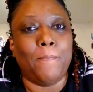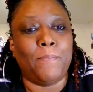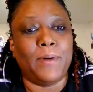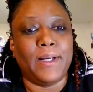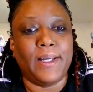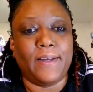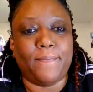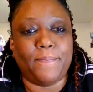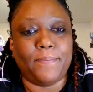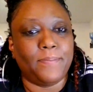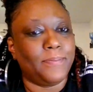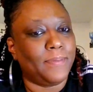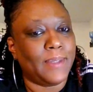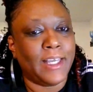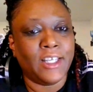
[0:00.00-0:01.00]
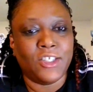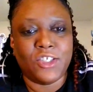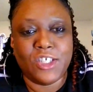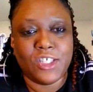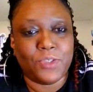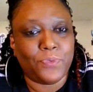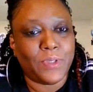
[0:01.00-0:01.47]
but it
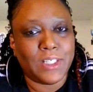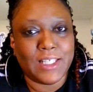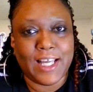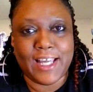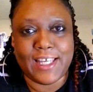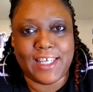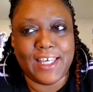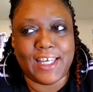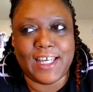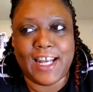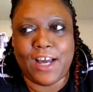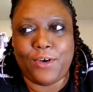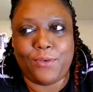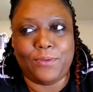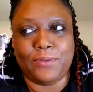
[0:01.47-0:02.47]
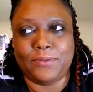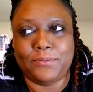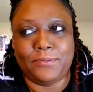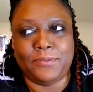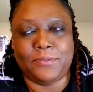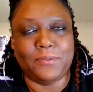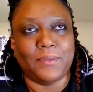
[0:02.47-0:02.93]
just was not kicking out.
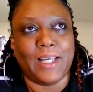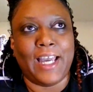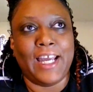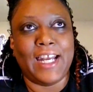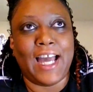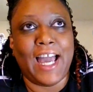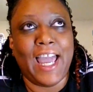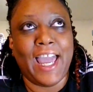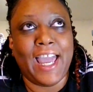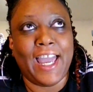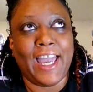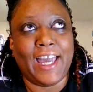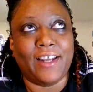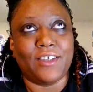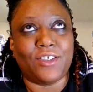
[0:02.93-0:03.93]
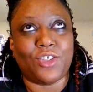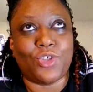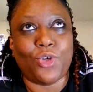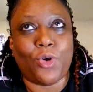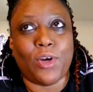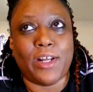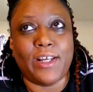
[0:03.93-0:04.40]
And I had
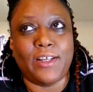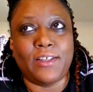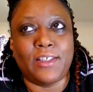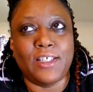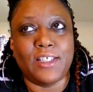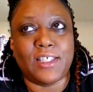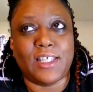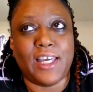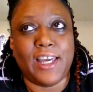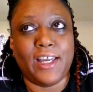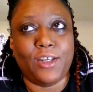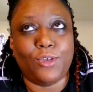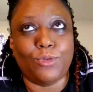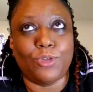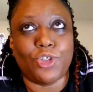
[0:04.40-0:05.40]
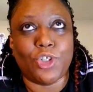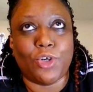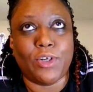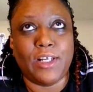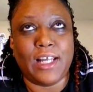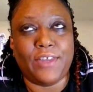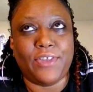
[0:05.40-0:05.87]
started this candle
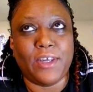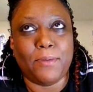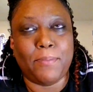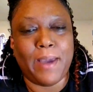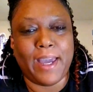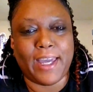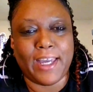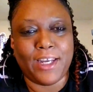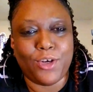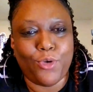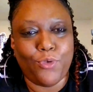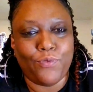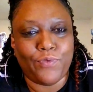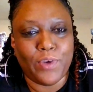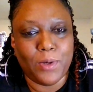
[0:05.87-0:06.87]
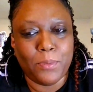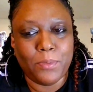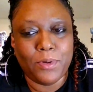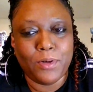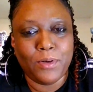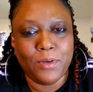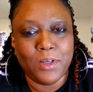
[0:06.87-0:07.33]
journey, I think, back in
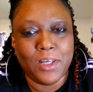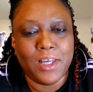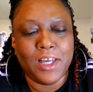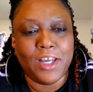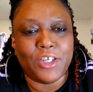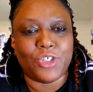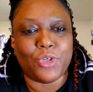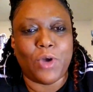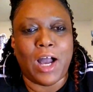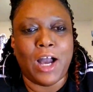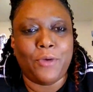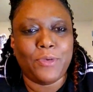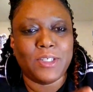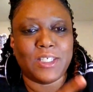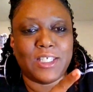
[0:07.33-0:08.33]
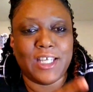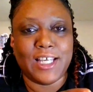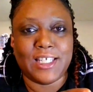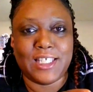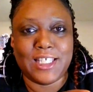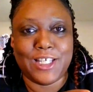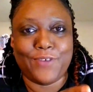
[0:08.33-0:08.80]
November. So I was
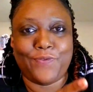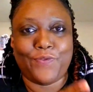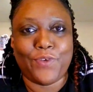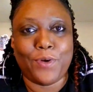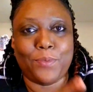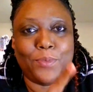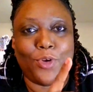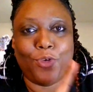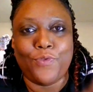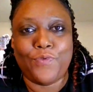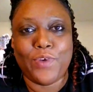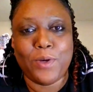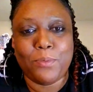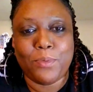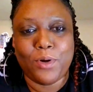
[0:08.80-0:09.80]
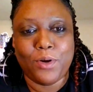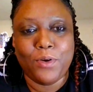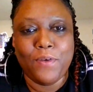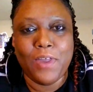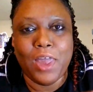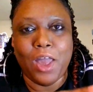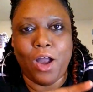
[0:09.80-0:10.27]
testing from
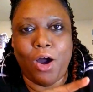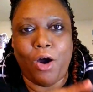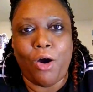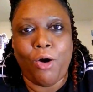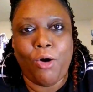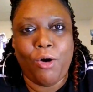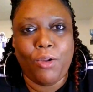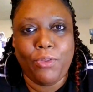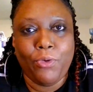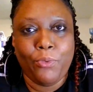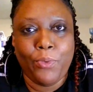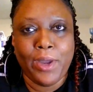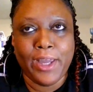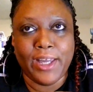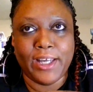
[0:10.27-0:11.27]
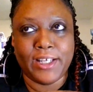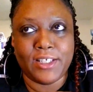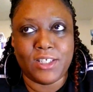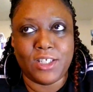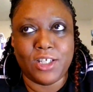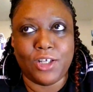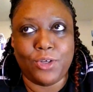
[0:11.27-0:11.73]
November all the way
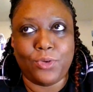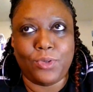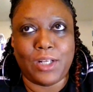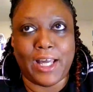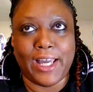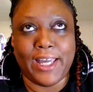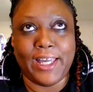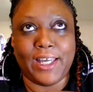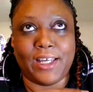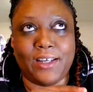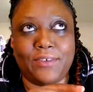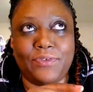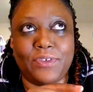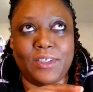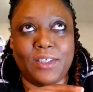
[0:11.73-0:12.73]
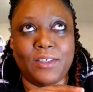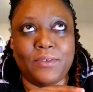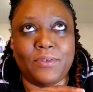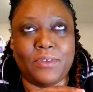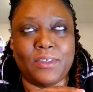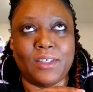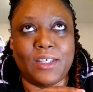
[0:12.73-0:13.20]
until like
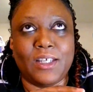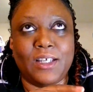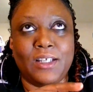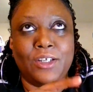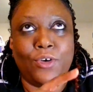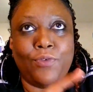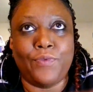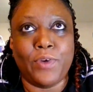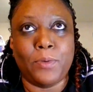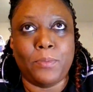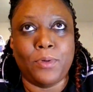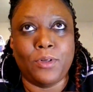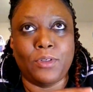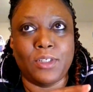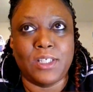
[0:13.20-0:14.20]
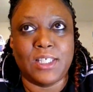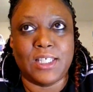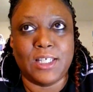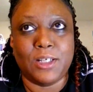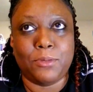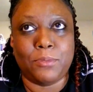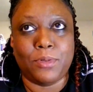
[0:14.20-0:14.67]
November,
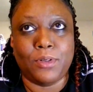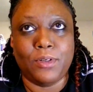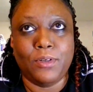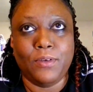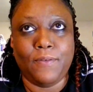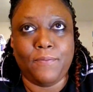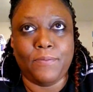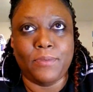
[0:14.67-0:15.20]
December,